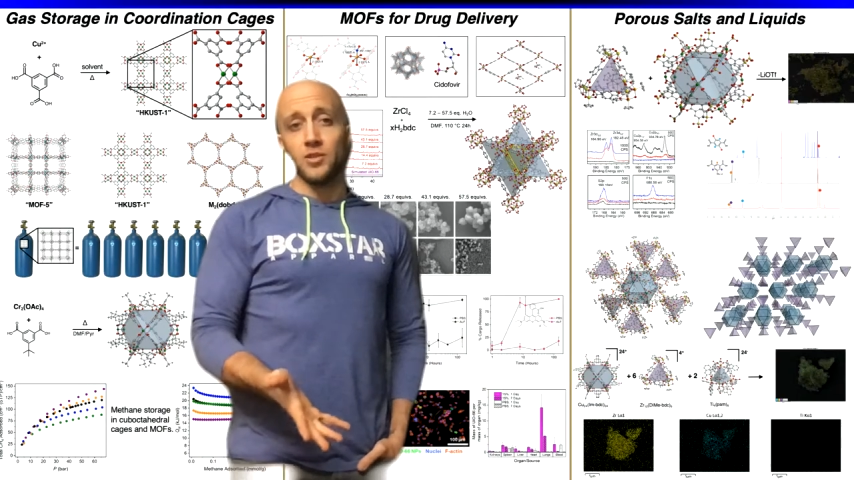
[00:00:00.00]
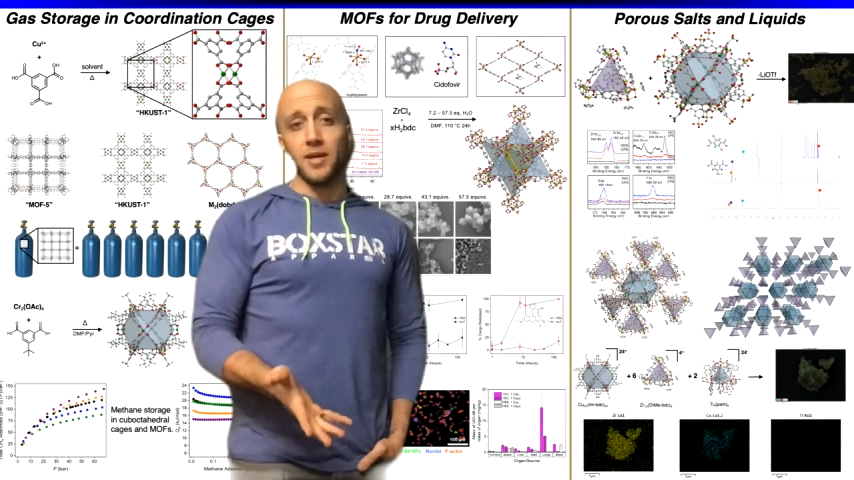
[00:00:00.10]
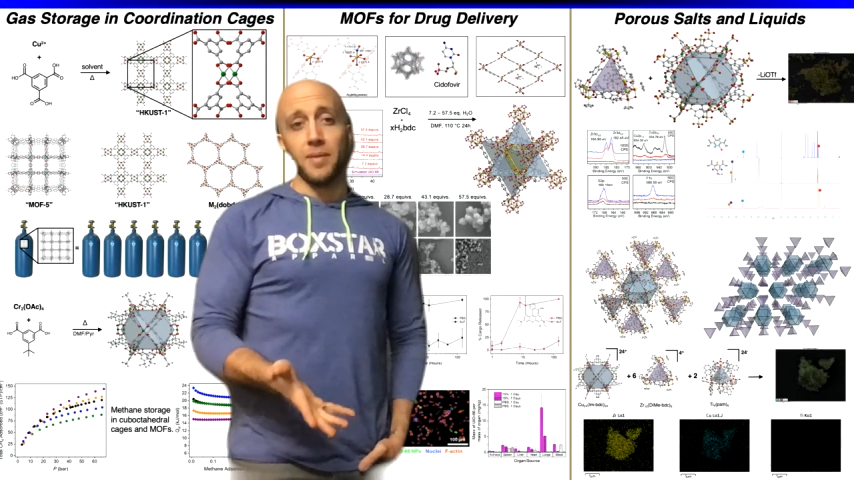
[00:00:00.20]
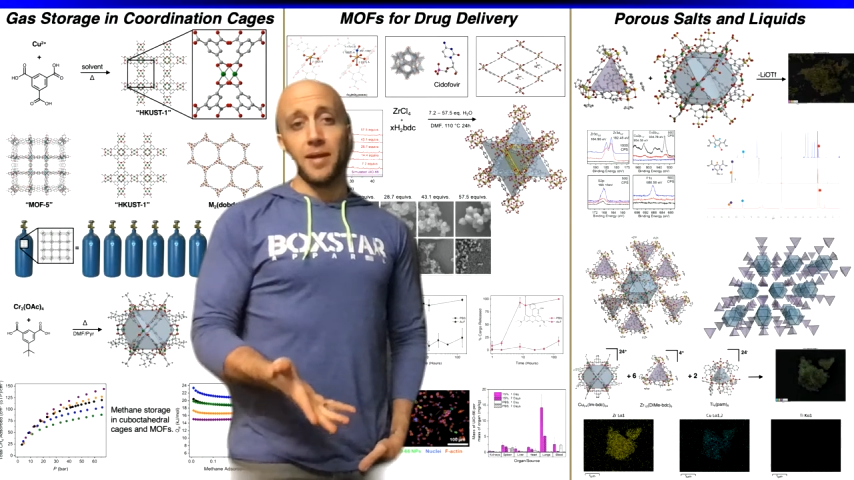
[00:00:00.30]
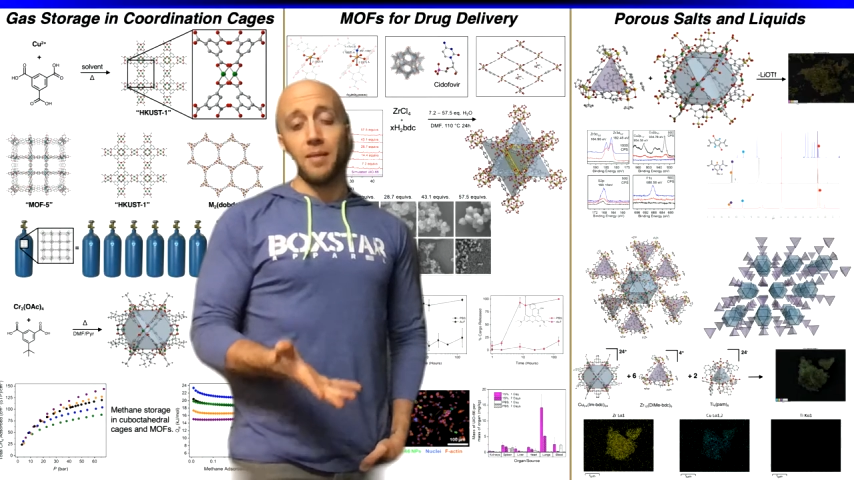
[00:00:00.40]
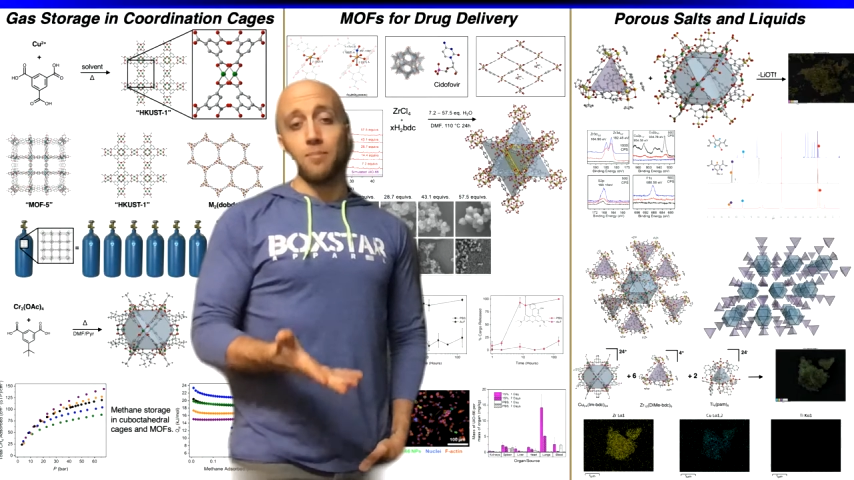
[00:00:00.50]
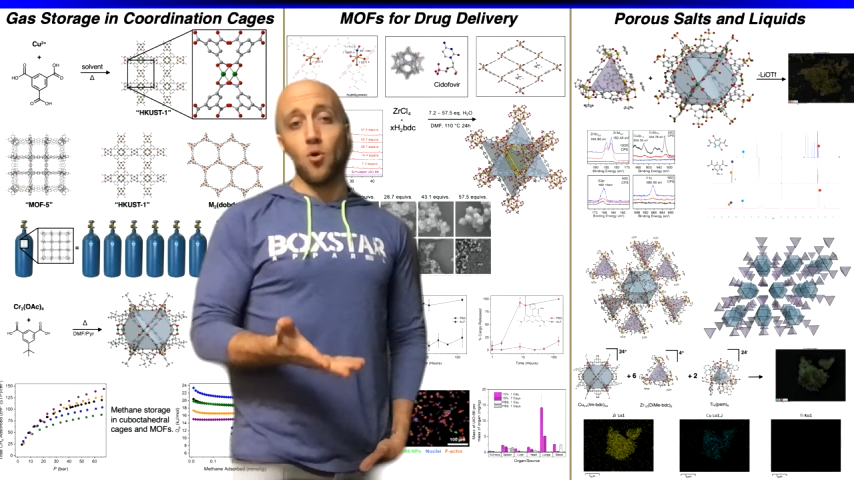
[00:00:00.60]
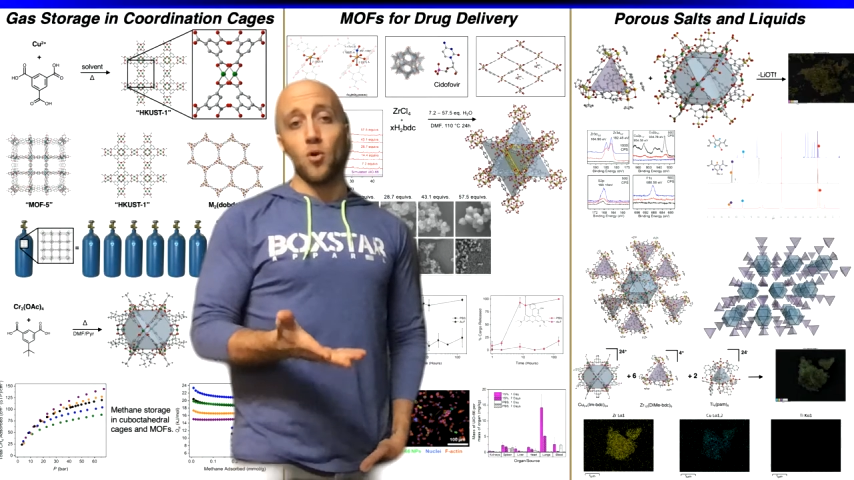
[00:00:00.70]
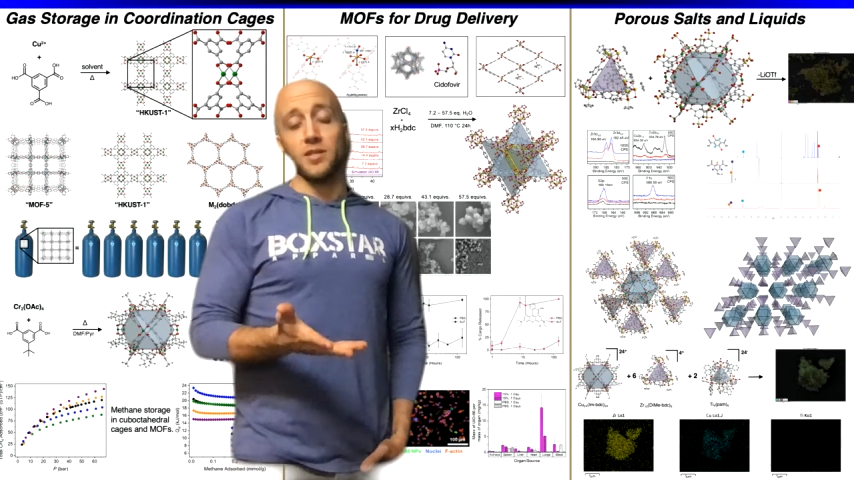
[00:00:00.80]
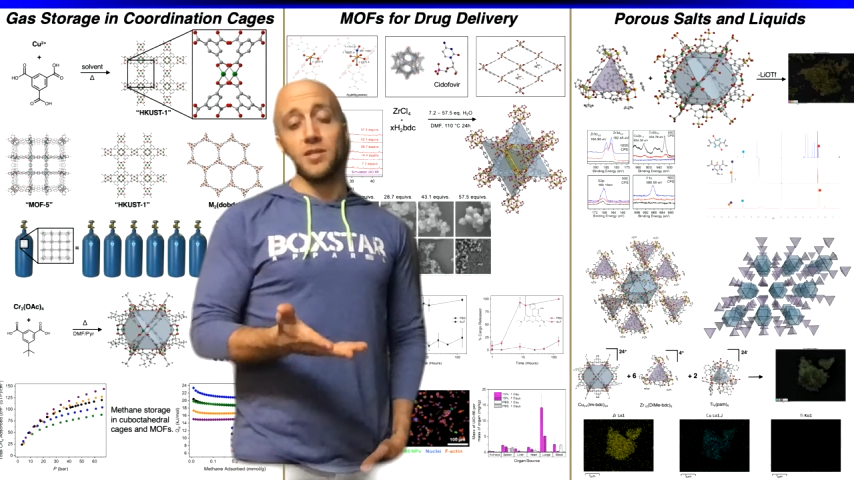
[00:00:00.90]
in making
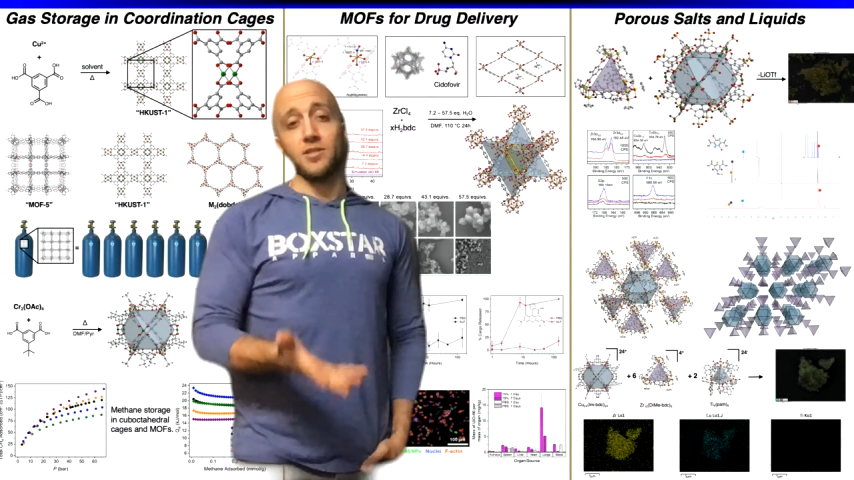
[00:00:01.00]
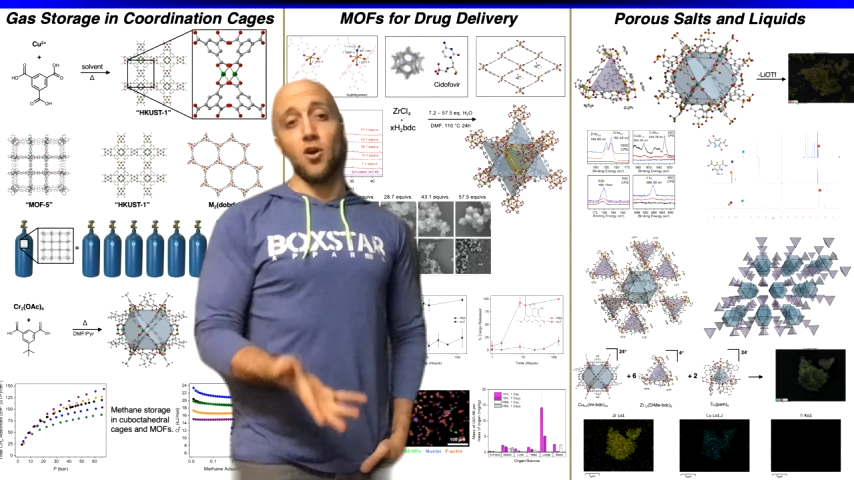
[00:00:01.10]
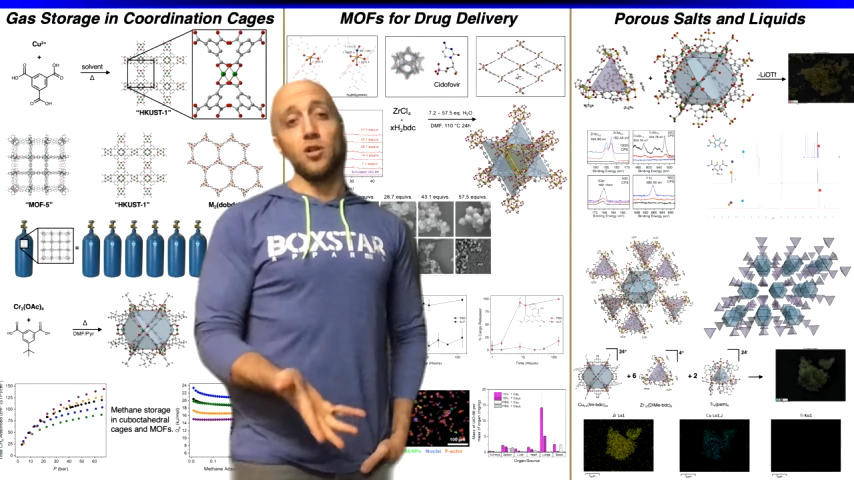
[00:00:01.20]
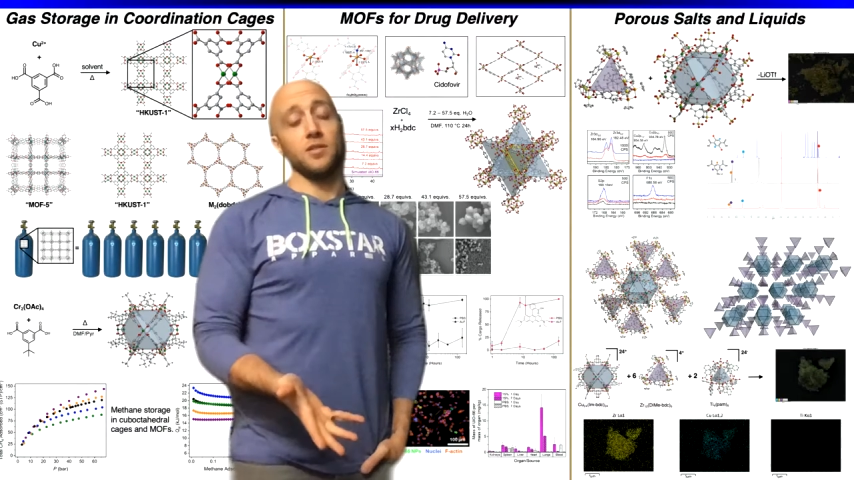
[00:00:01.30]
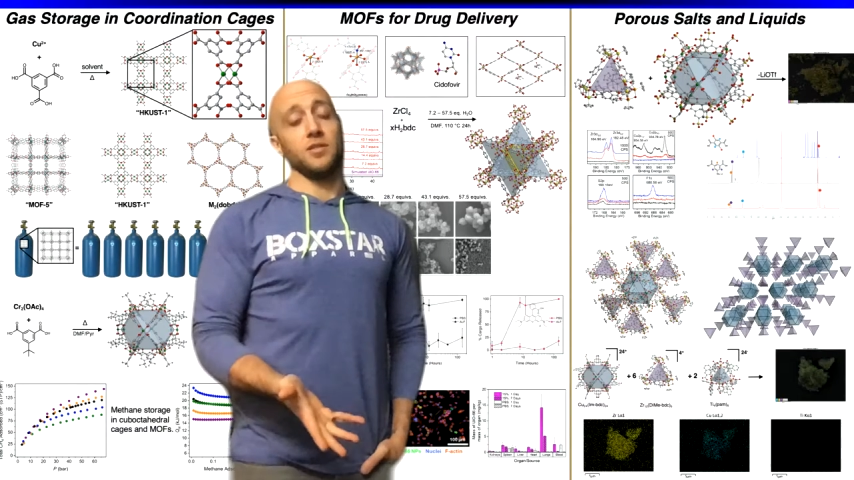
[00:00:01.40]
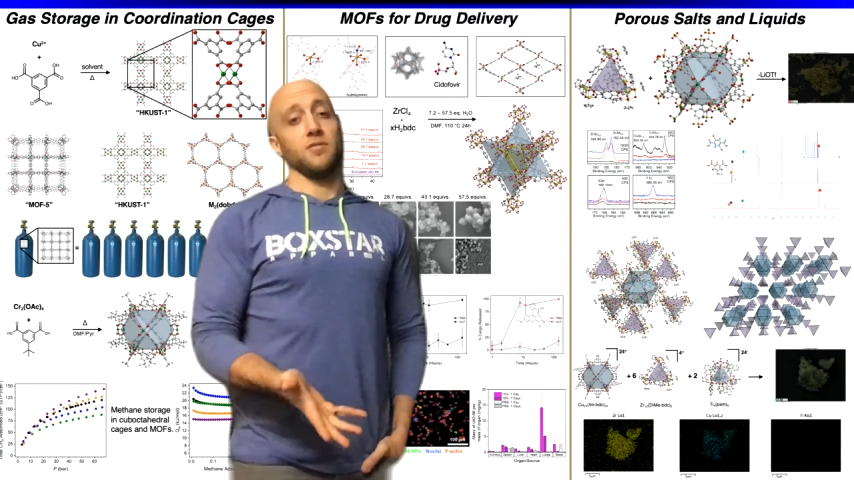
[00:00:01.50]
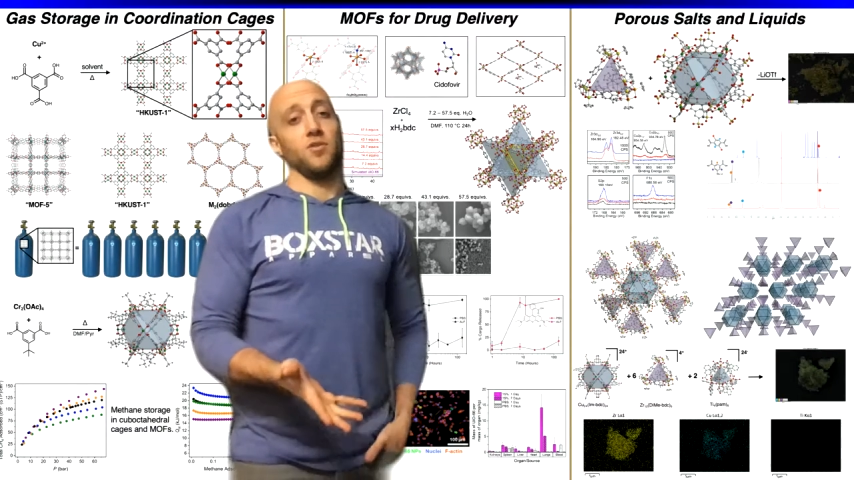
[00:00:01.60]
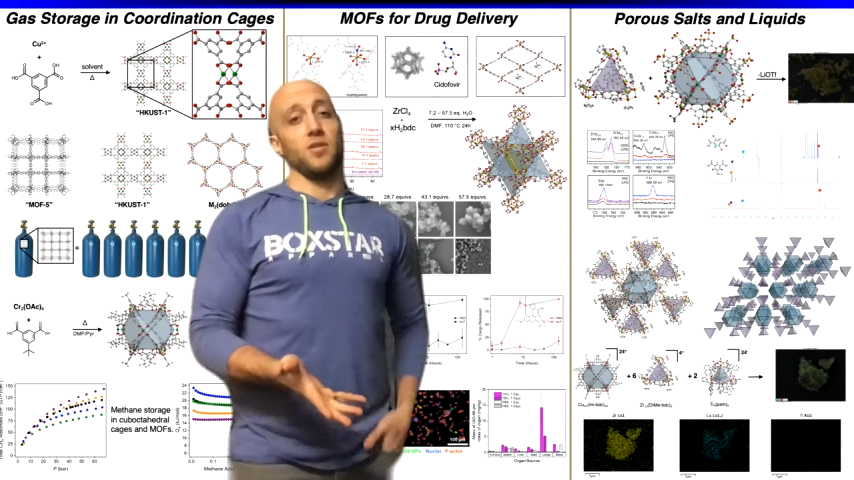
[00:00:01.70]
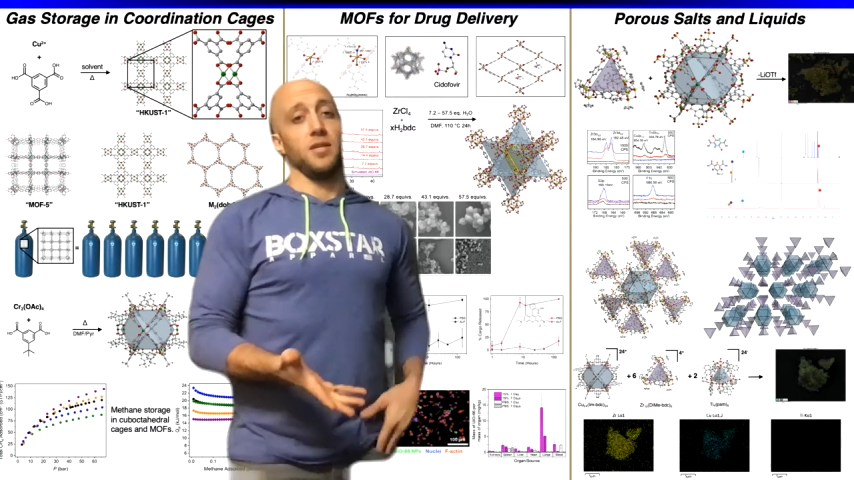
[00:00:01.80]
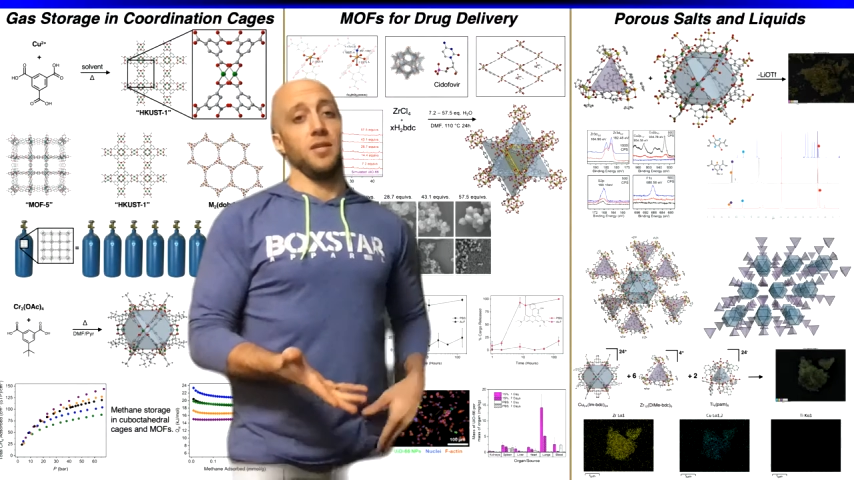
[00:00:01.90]
porous salts
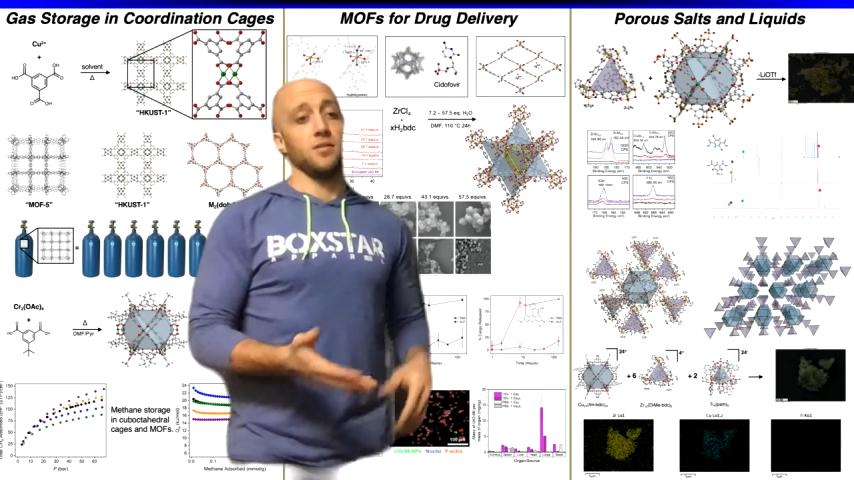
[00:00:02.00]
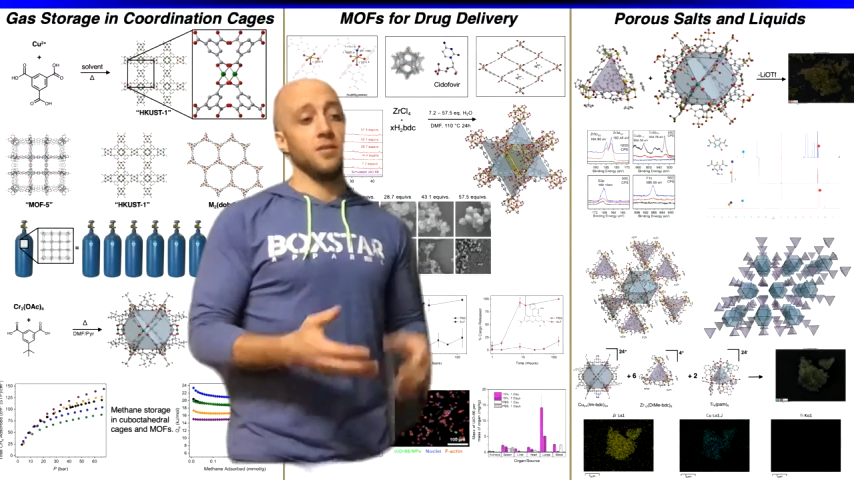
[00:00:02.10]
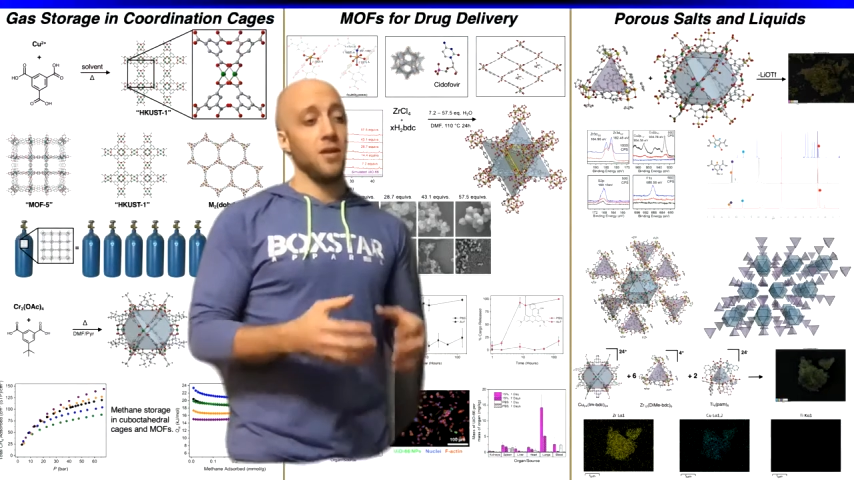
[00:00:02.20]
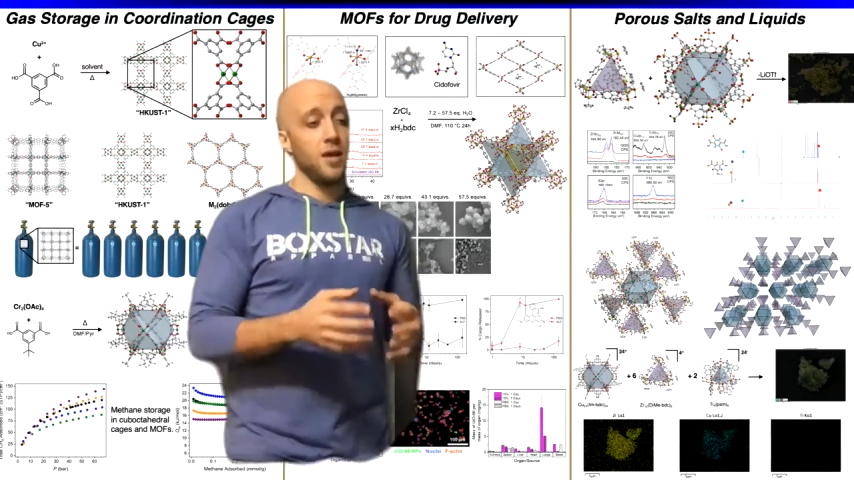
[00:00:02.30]
for these.